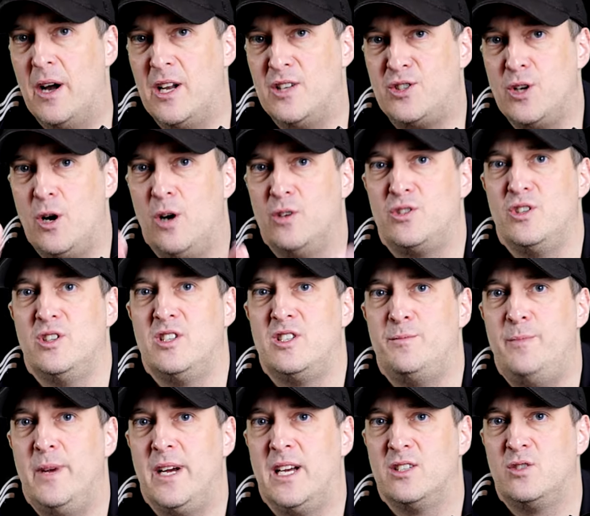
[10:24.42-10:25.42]
but it's also its
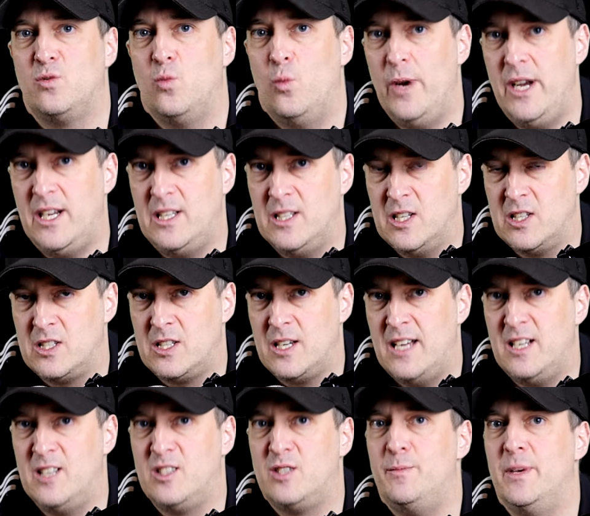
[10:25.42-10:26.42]
biggest weakness
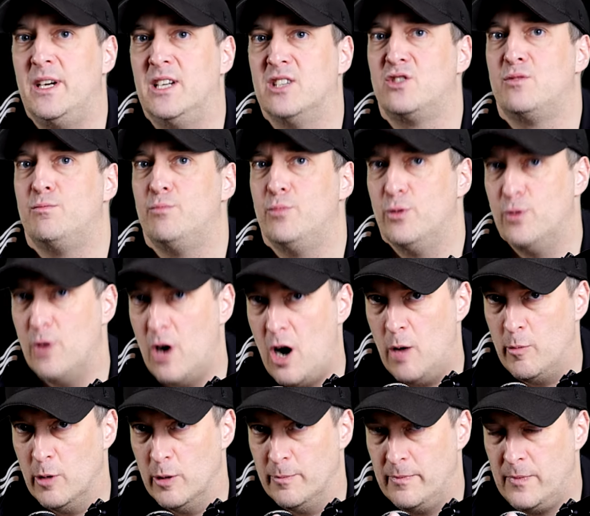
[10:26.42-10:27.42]
and its biggest
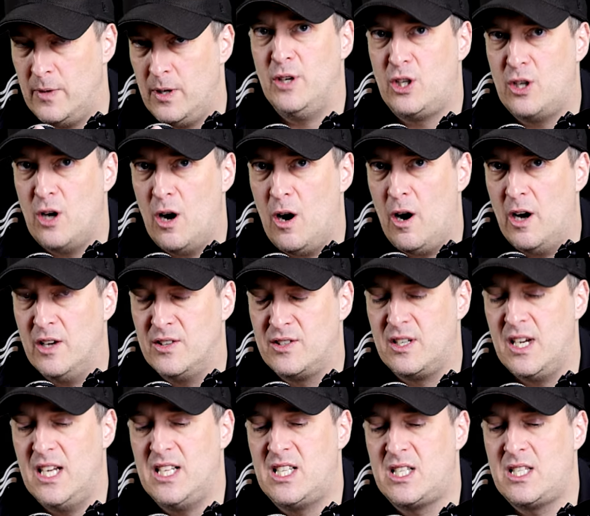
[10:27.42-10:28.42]
problem,
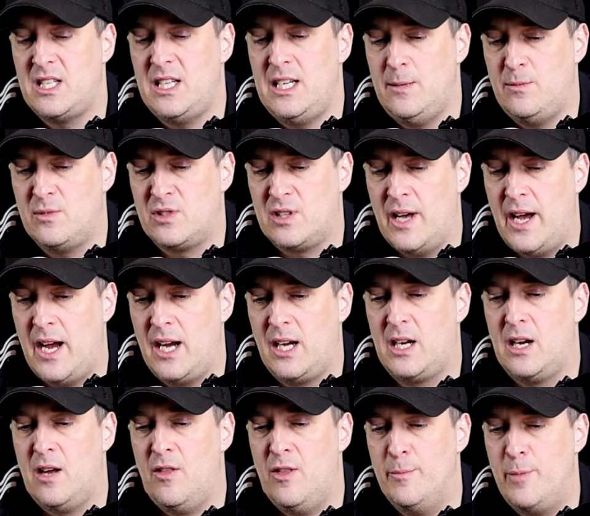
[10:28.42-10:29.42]
because it seems
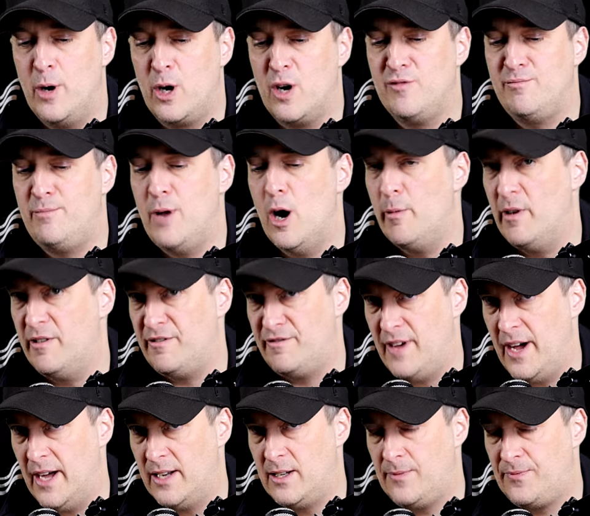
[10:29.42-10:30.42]
like the Book of Boba
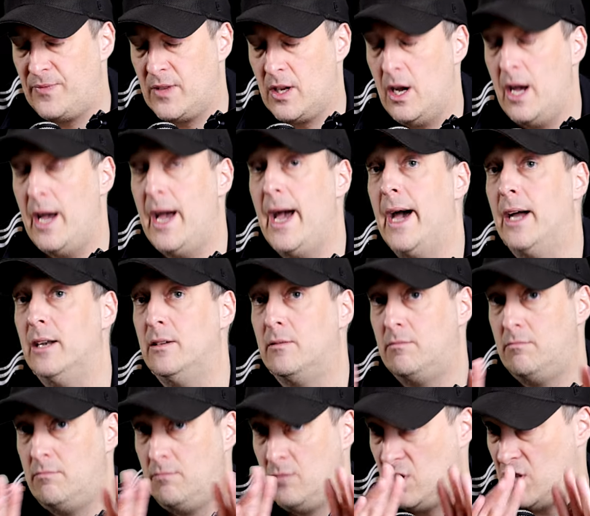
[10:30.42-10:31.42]
Fett, and
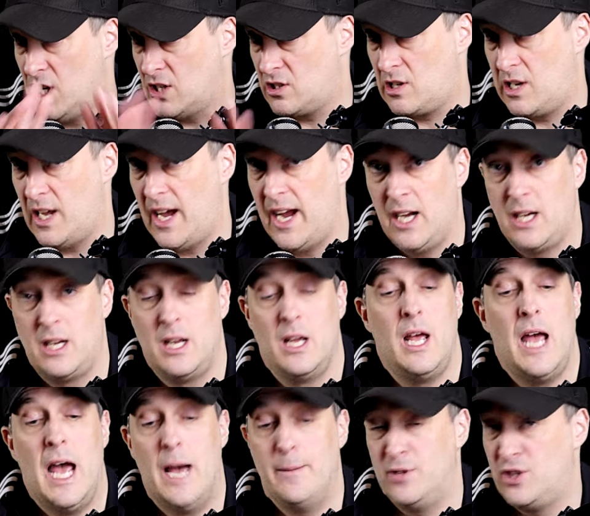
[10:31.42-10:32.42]
just like
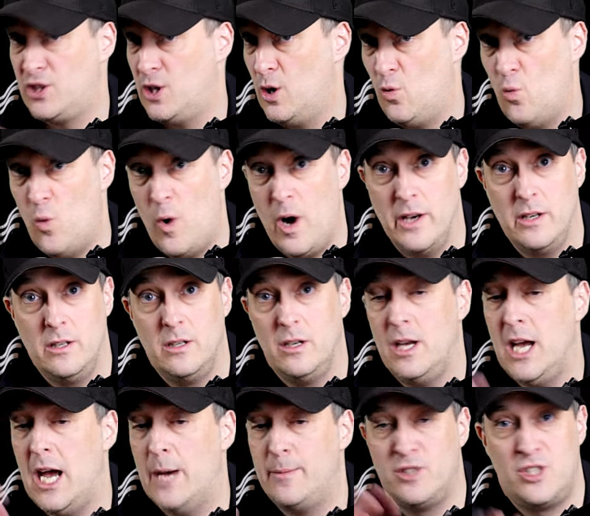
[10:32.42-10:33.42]
episode 1,
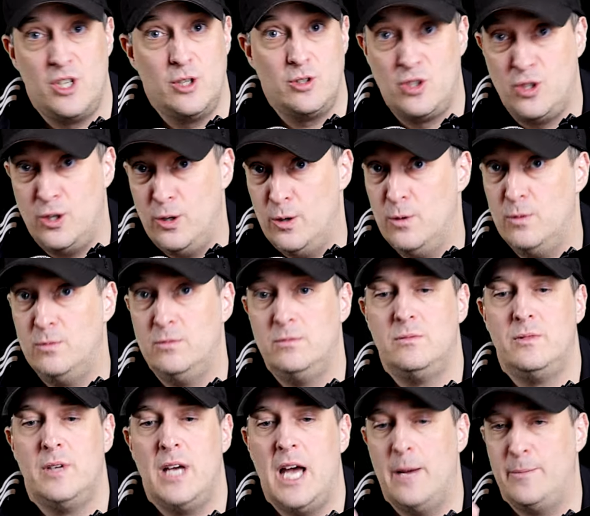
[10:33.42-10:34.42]
episode 2,
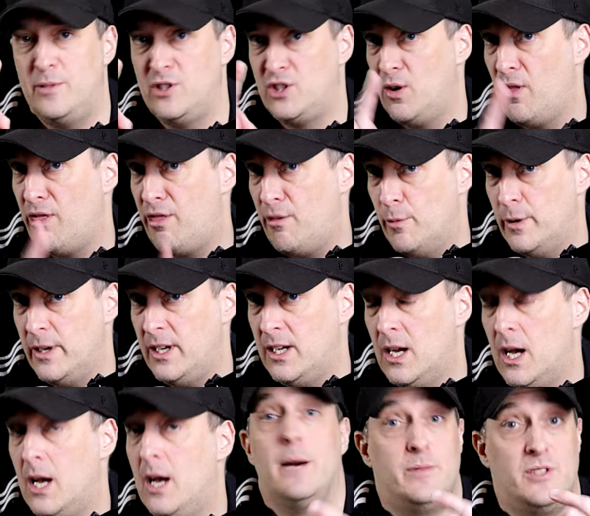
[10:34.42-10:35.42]
episode
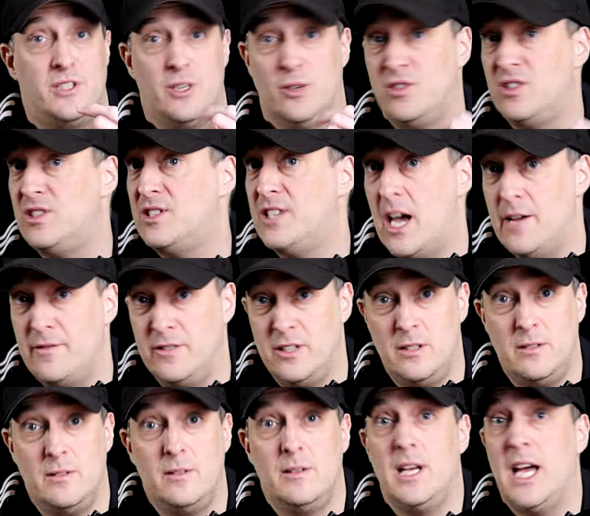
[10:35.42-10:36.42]
3, episode
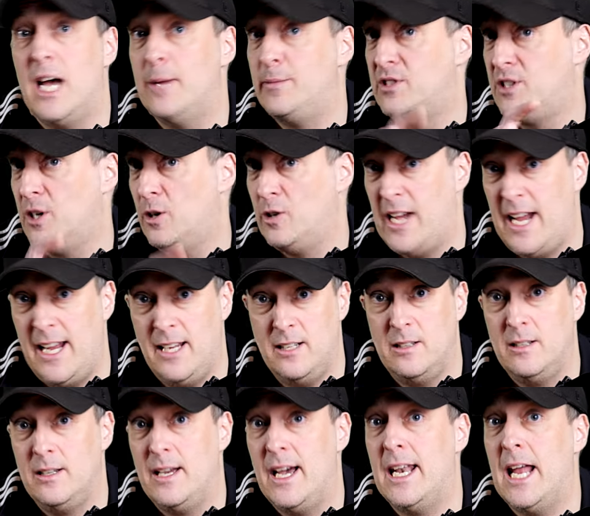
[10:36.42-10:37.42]
7, episode 8,
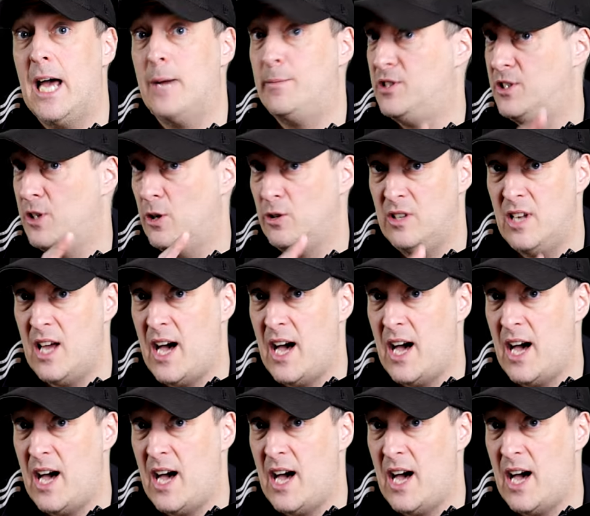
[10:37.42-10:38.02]
and episode